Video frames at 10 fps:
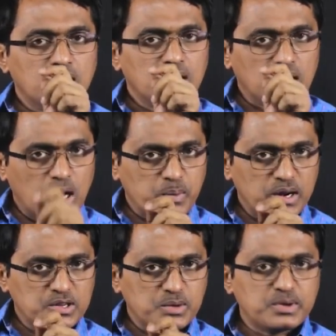a
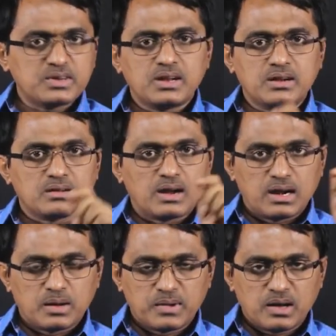normal distribution into
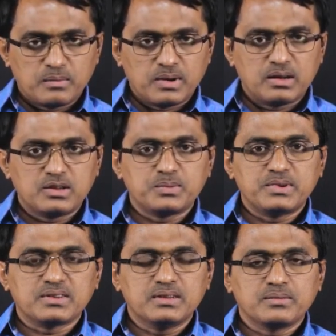random normal
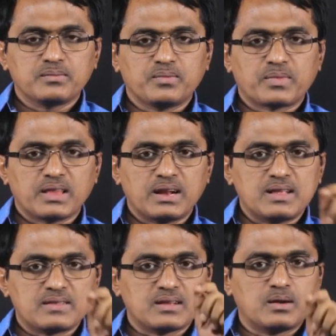distribution, that
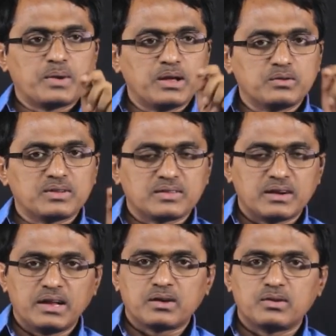is by using z
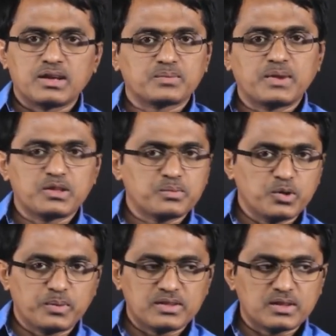equal to x minus
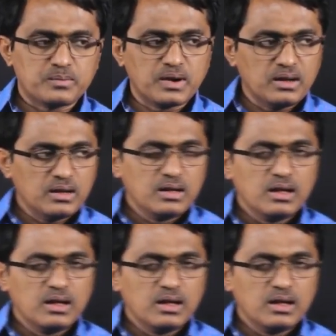mu by sigma.